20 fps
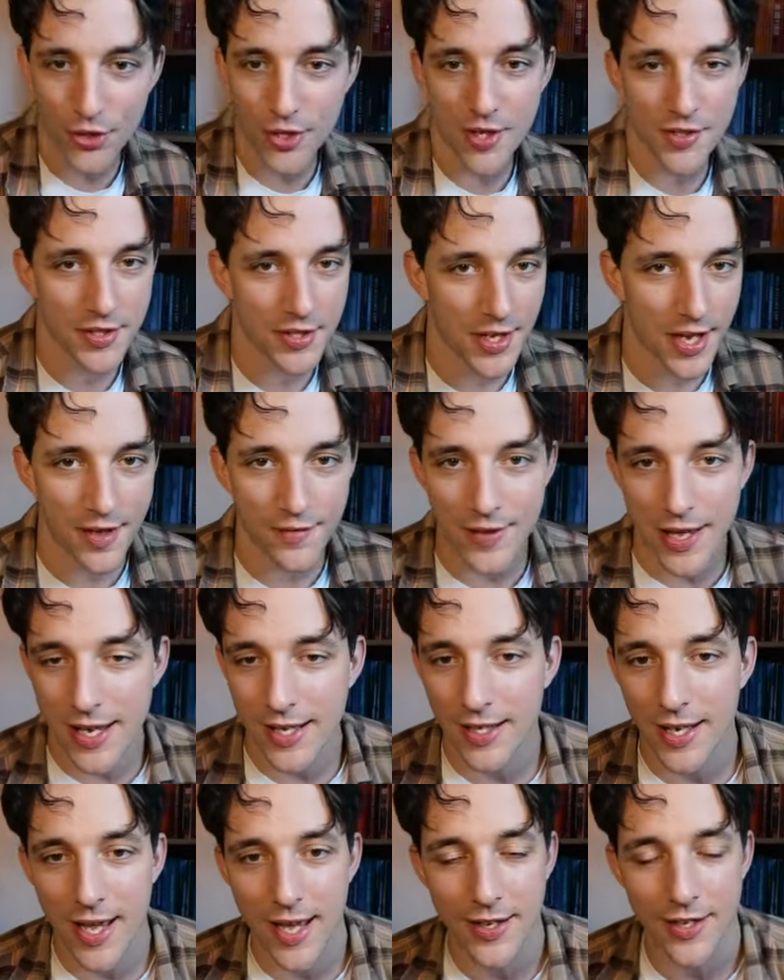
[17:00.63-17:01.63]
doesn't have
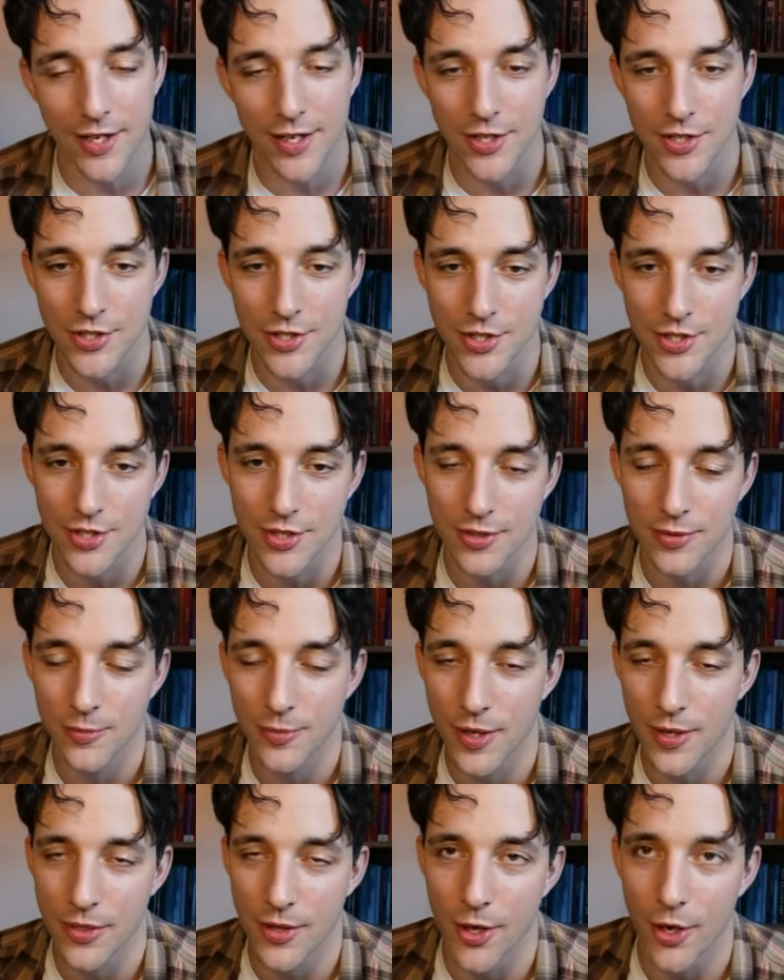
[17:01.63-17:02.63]
8 letters
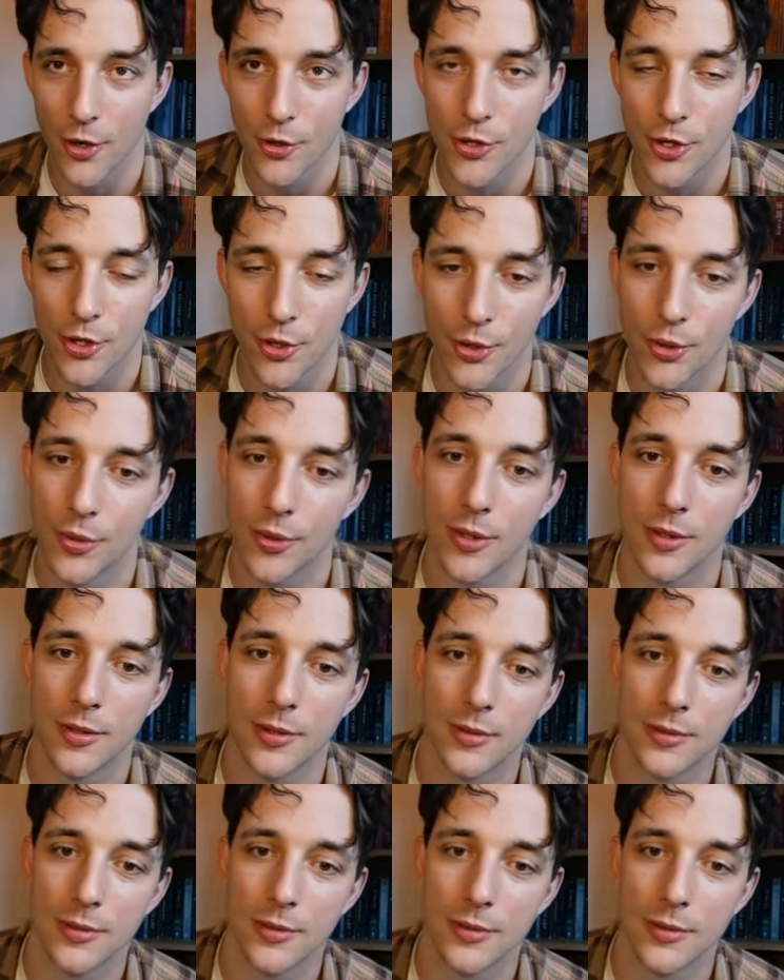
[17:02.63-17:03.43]
with OU.